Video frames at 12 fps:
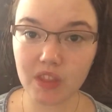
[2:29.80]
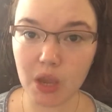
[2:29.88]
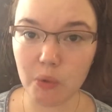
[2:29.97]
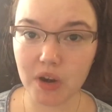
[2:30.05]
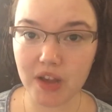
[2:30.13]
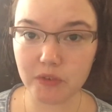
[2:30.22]

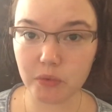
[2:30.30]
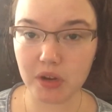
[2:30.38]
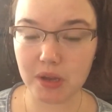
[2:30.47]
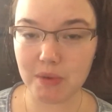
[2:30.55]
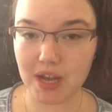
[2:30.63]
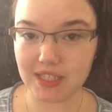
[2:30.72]
I won't have to
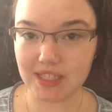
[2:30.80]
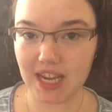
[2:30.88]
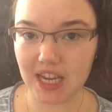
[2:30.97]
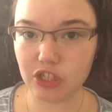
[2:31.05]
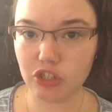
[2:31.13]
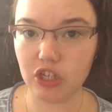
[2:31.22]
worry about
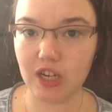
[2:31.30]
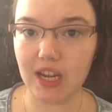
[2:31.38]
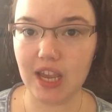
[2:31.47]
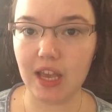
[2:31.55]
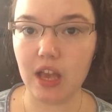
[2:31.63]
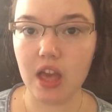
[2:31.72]
stain
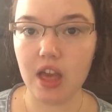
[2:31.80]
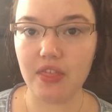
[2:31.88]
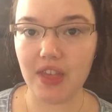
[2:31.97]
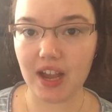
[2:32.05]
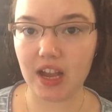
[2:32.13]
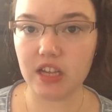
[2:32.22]
treating,
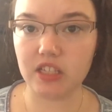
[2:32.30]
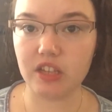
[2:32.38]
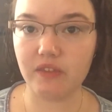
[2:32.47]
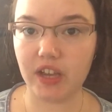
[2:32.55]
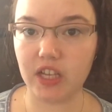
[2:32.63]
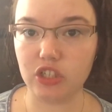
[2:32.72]
that kind of
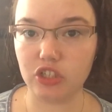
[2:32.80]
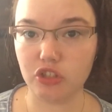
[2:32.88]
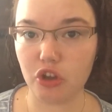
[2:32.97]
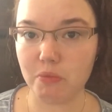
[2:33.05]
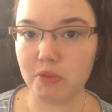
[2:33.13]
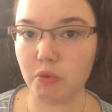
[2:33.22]
stuff. I can just
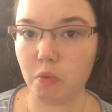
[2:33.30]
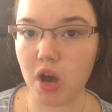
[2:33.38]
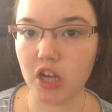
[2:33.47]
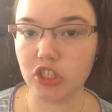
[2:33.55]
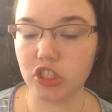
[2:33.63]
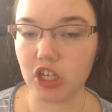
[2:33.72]
throw them in the
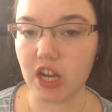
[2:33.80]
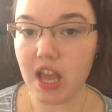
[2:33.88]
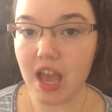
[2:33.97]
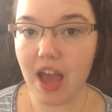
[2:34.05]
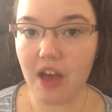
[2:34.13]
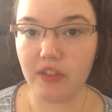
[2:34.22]
washer
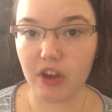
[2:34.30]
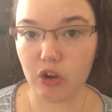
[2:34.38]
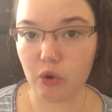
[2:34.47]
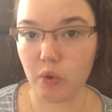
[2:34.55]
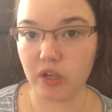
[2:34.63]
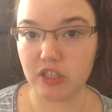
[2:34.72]
and they're
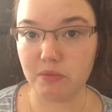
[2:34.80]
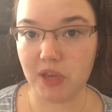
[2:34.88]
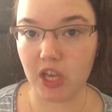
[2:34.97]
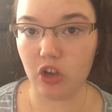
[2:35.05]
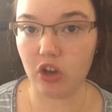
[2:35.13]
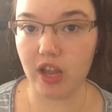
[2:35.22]
going to
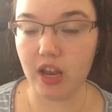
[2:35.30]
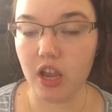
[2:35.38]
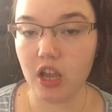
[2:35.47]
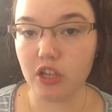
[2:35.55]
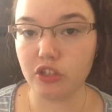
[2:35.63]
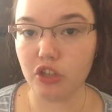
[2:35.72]
be good.
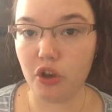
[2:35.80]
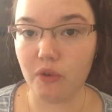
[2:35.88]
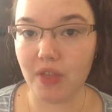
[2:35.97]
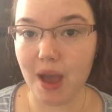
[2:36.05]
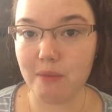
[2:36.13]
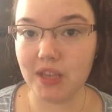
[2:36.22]
So
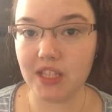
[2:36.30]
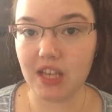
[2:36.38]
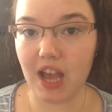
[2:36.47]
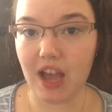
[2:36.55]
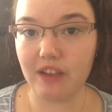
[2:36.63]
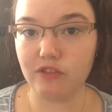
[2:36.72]
that means
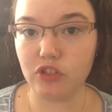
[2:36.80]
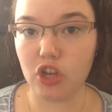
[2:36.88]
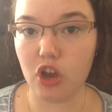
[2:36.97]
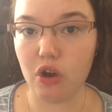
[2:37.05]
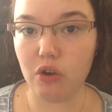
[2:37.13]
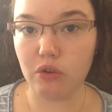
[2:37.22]
I've
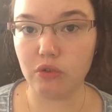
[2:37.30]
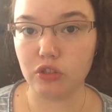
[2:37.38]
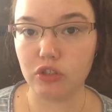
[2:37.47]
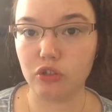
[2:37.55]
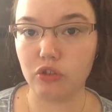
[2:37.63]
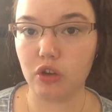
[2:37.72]

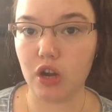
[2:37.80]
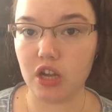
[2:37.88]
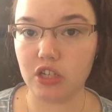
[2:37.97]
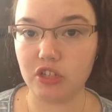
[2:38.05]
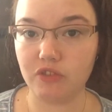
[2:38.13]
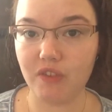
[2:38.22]
chose
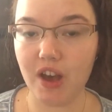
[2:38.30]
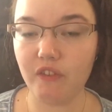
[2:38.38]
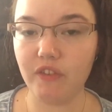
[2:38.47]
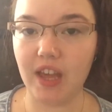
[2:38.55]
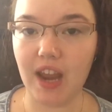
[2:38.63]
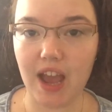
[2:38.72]
crushed
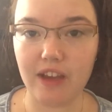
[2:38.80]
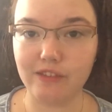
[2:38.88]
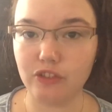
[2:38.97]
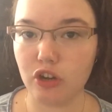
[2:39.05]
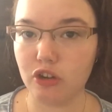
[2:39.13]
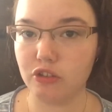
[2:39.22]
velvet, I've
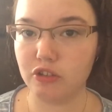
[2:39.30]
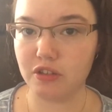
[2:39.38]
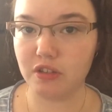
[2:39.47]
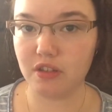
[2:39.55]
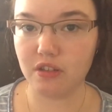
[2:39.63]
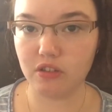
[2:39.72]

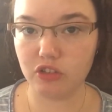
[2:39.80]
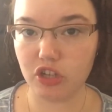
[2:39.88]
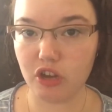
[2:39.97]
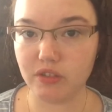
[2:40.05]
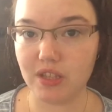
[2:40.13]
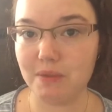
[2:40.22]

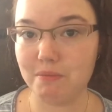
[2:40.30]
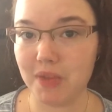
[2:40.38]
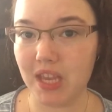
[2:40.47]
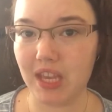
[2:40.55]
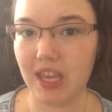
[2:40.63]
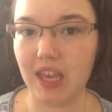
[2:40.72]
chosen
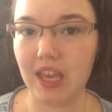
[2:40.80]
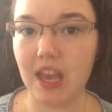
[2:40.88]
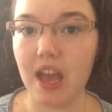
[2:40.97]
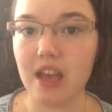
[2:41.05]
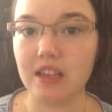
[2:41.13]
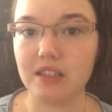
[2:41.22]
minky,
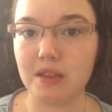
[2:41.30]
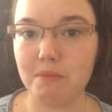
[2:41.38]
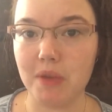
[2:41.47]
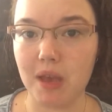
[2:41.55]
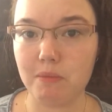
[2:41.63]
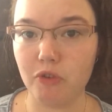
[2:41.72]
some
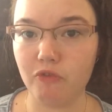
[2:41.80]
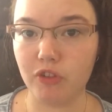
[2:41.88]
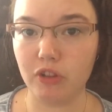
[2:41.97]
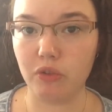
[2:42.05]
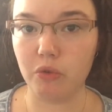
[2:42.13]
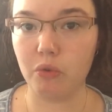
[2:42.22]
bamboo
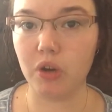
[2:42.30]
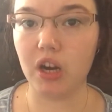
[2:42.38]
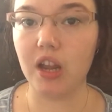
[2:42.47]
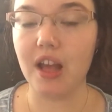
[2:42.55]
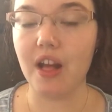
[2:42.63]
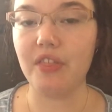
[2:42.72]

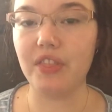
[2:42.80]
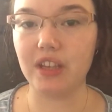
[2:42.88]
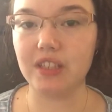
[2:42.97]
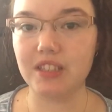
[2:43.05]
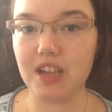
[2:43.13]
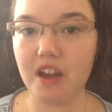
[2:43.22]
velour, the
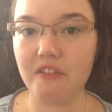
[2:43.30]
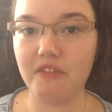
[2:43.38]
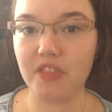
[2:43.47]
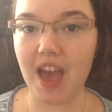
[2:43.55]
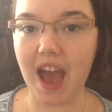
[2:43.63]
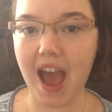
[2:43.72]
stuff
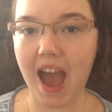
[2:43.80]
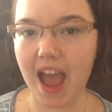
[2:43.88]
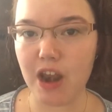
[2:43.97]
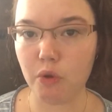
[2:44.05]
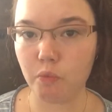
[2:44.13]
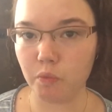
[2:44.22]
that
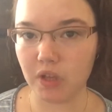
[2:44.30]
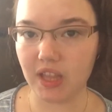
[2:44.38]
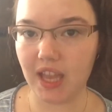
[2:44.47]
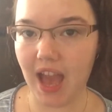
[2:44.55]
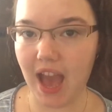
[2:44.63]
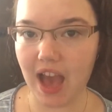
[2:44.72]
I don't
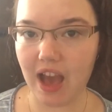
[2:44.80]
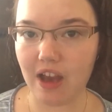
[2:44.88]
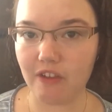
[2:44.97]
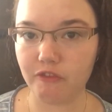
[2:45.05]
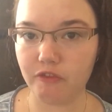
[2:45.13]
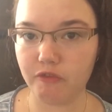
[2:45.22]
really
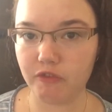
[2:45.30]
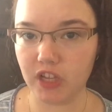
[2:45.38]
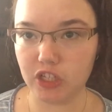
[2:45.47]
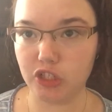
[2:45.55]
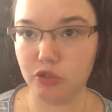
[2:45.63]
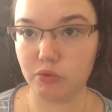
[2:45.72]
have
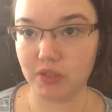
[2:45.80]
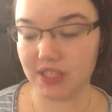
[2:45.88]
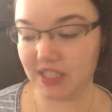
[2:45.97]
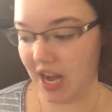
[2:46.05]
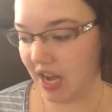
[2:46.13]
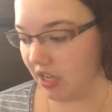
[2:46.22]
issues with
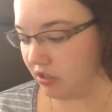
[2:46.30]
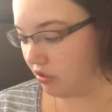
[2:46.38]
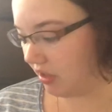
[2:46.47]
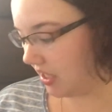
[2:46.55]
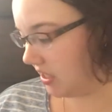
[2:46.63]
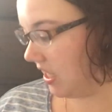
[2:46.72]
staining.
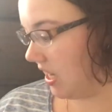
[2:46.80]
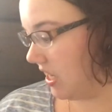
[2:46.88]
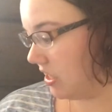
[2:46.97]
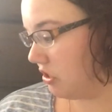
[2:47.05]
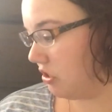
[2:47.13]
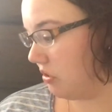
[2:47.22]
So let's get
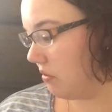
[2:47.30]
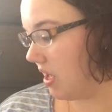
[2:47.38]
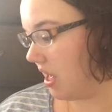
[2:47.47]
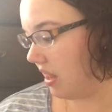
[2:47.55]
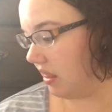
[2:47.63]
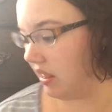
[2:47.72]
into
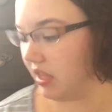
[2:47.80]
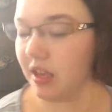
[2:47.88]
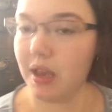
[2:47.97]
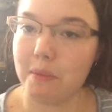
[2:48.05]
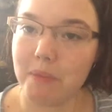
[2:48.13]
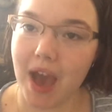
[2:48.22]

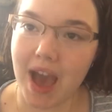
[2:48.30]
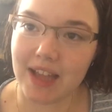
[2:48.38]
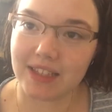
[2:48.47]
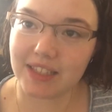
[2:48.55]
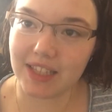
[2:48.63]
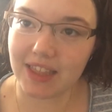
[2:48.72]
the
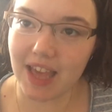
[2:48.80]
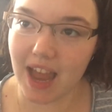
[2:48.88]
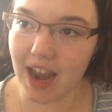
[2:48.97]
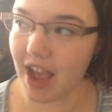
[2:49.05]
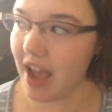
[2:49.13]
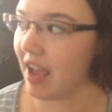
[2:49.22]
pads
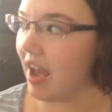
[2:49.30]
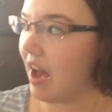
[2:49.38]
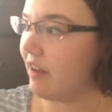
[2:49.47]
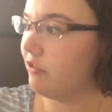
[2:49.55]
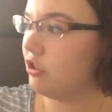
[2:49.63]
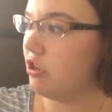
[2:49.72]
that I
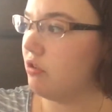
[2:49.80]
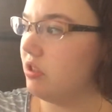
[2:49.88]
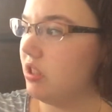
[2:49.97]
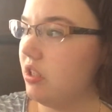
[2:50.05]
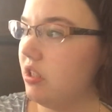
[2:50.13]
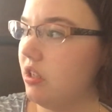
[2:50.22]
have
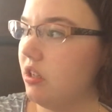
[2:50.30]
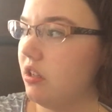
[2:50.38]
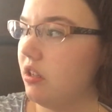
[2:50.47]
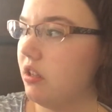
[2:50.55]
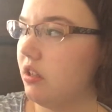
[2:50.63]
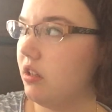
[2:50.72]
chosen.
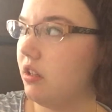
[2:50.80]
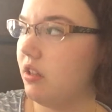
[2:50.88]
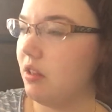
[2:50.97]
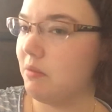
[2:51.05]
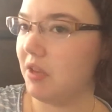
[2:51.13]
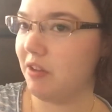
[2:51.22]

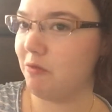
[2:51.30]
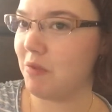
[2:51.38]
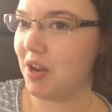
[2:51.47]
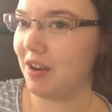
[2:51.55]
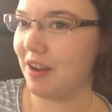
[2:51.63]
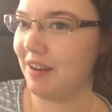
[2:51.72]
Let me give
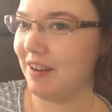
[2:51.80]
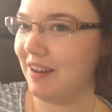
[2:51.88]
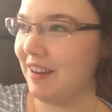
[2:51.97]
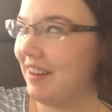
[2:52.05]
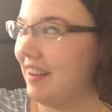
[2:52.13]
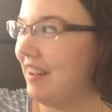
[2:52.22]
my
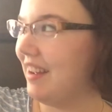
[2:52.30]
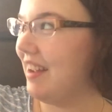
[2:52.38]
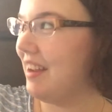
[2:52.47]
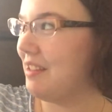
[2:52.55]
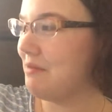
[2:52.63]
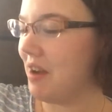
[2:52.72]
daughter
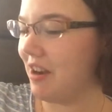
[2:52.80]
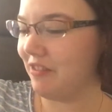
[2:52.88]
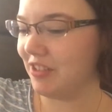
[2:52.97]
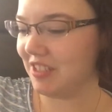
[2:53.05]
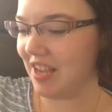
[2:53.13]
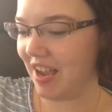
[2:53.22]
another bite of
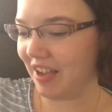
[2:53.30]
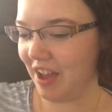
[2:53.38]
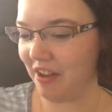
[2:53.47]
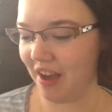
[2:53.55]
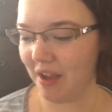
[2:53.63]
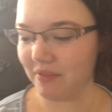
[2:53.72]
her snack.
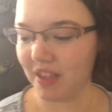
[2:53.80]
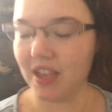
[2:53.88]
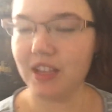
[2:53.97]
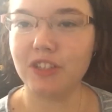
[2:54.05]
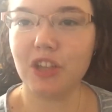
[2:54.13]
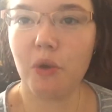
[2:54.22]
Okay,
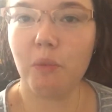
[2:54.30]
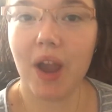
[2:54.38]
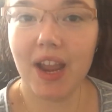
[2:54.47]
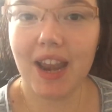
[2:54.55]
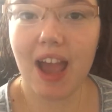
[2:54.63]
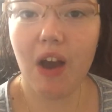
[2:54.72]
so
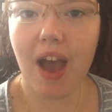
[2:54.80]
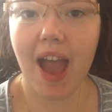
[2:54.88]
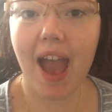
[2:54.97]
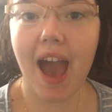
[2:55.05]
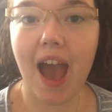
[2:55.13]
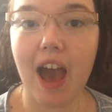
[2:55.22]
right now I
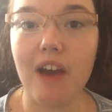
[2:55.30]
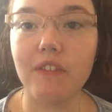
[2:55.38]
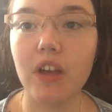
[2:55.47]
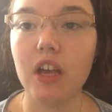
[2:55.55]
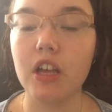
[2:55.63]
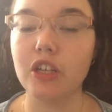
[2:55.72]

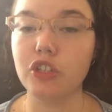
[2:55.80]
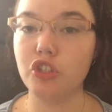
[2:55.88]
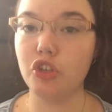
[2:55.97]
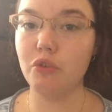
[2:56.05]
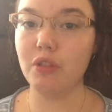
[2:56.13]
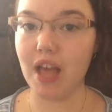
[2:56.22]
have
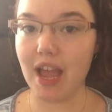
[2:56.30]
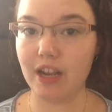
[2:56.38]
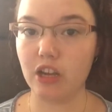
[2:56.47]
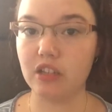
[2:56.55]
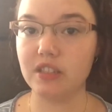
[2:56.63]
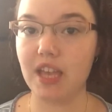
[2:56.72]
2
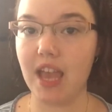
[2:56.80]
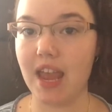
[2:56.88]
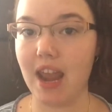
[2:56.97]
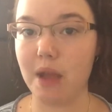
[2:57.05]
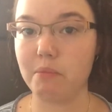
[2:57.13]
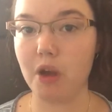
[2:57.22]
liners,
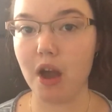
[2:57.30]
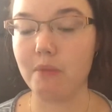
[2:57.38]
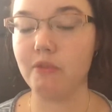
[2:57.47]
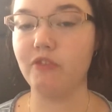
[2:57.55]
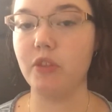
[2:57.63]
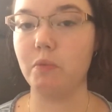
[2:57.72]
and I
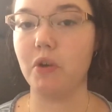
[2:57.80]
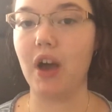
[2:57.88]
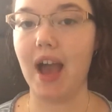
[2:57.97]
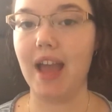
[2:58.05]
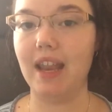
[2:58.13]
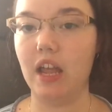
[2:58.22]
probably will
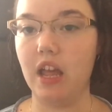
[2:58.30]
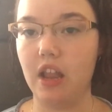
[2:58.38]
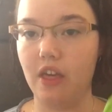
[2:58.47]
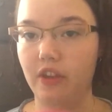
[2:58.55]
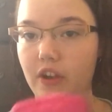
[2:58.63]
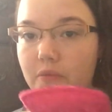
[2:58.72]
add
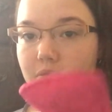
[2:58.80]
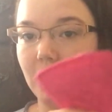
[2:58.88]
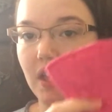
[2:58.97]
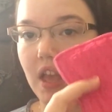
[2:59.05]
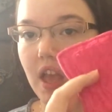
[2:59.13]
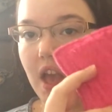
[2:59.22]
another.
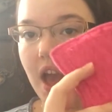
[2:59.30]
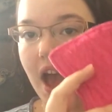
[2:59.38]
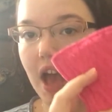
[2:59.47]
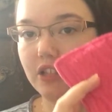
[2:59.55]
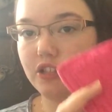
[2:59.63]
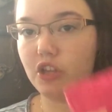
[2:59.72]

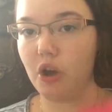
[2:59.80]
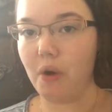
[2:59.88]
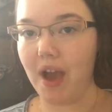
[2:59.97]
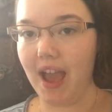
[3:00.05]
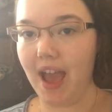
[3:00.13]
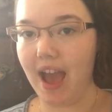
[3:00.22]
So
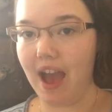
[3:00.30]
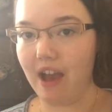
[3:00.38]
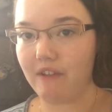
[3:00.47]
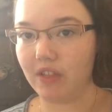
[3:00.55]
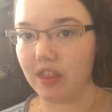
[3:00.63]
I have,